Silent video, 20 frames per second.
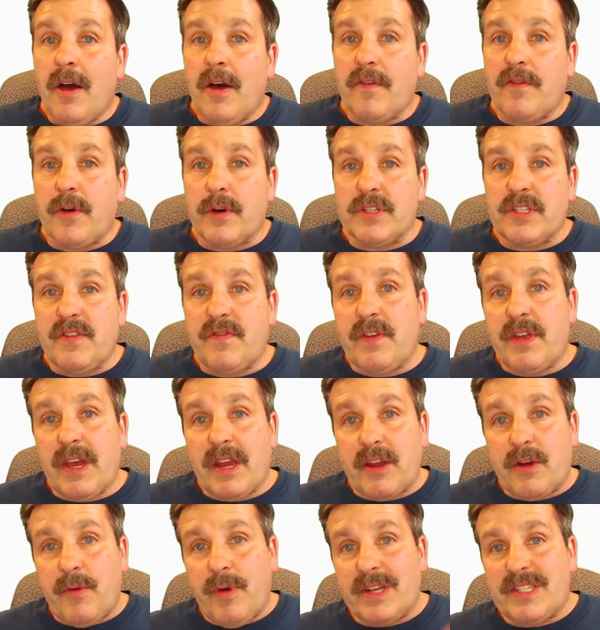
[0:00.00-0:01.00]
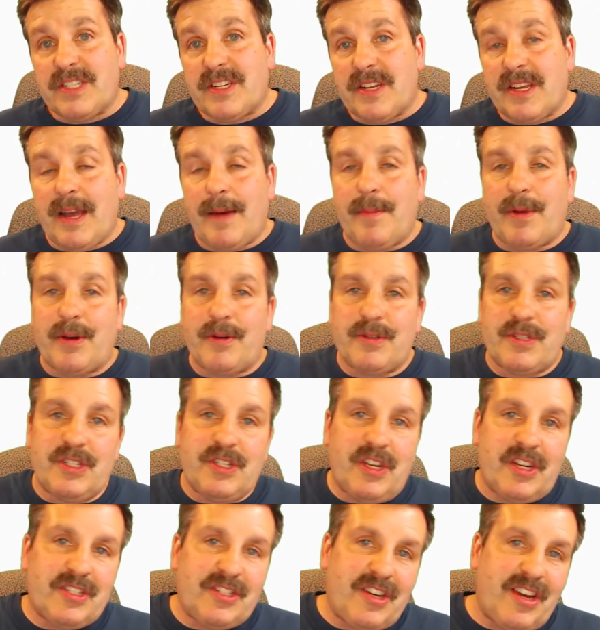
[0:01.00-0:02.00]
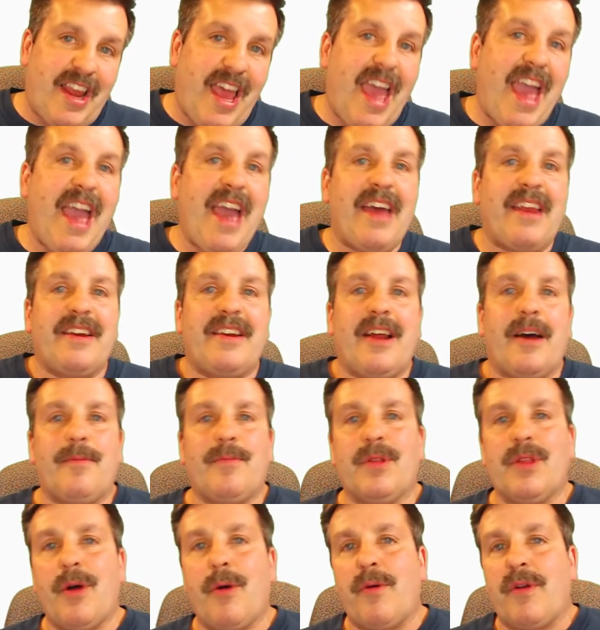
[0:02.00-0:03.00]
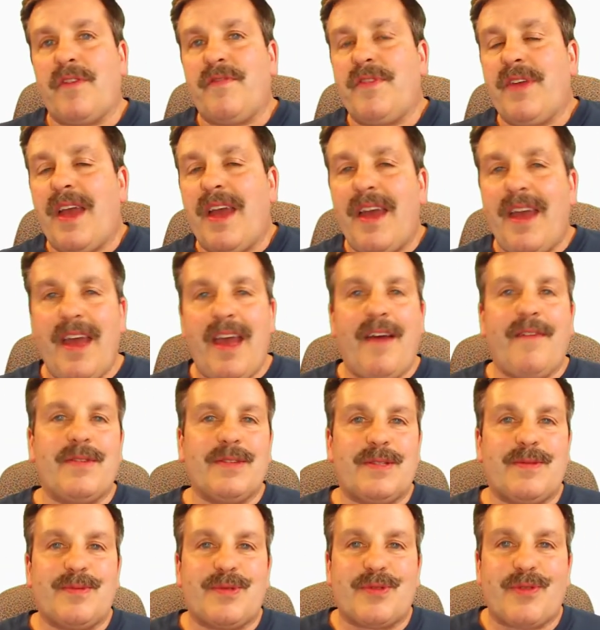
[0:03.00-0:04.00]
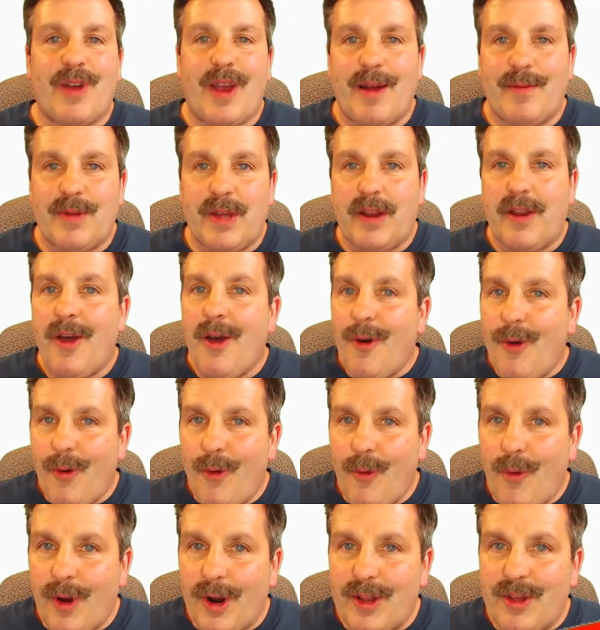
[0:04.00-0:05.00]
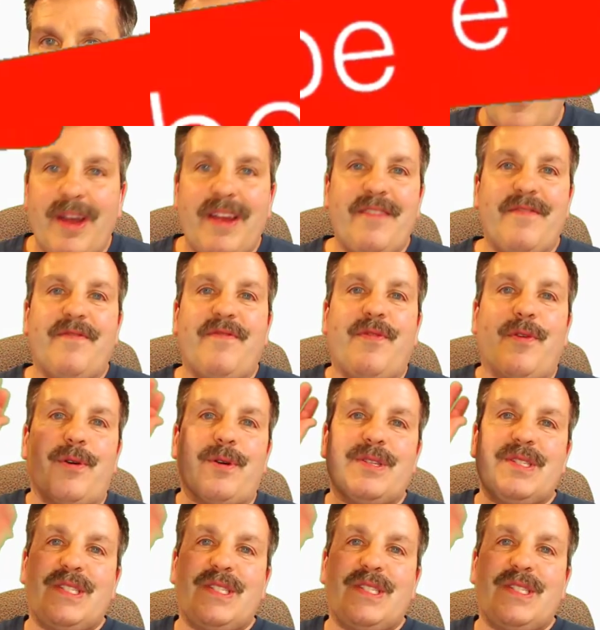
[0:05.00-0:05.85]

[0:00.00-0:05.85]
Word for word: Of course, if you got a question, comment, or suggestion, add it down below. And if you haven't subscribed yet, what are you waiting for?